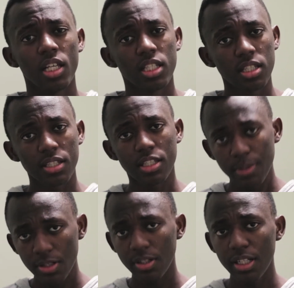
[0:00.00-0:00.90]

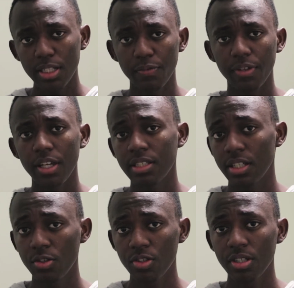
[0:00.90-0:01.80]
Speculative
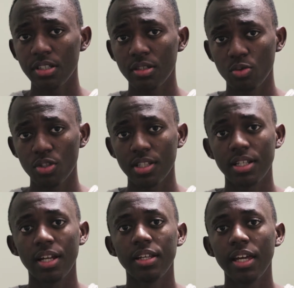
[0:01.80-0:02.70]
execution is the process
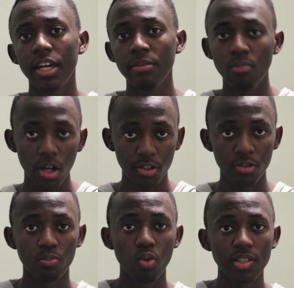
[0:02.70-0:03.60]
that a
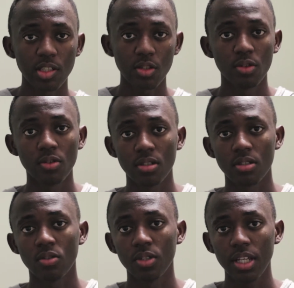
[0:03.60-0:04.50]
modern processor
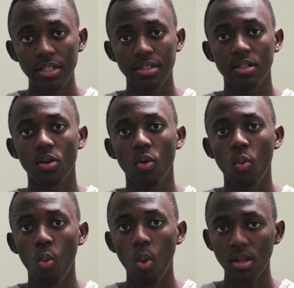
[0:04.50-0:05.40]
uses to guess
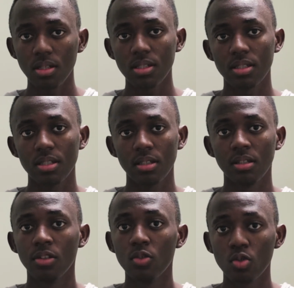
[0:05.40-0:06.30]
what
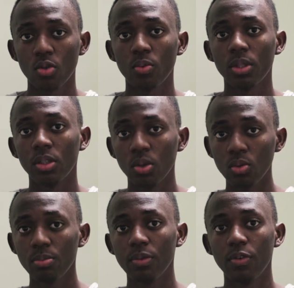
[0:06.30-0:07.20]
the user will
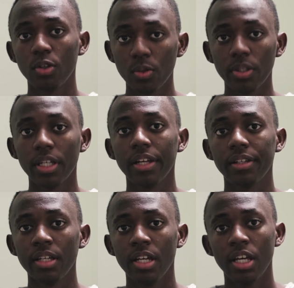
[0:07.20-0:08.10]
do before doing
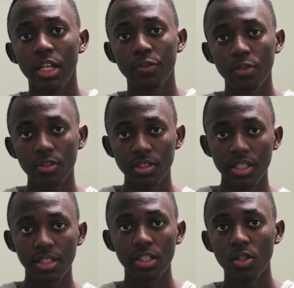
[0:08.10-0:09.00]
it. If you
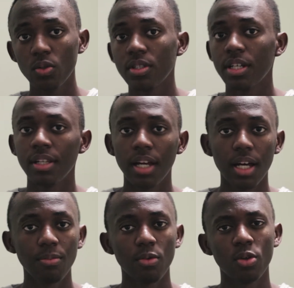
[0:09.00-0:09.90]
constantly use an
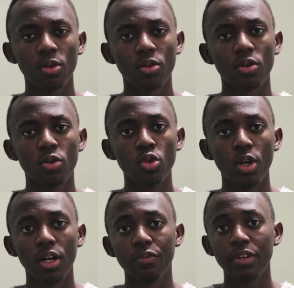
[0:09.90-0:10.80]
app or you
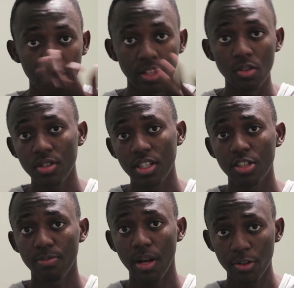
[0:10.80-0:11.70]
have a
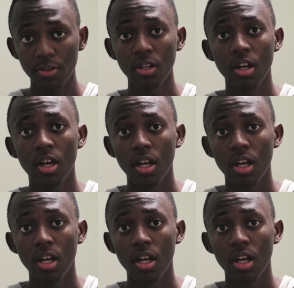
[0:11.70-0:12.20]
usage pattern,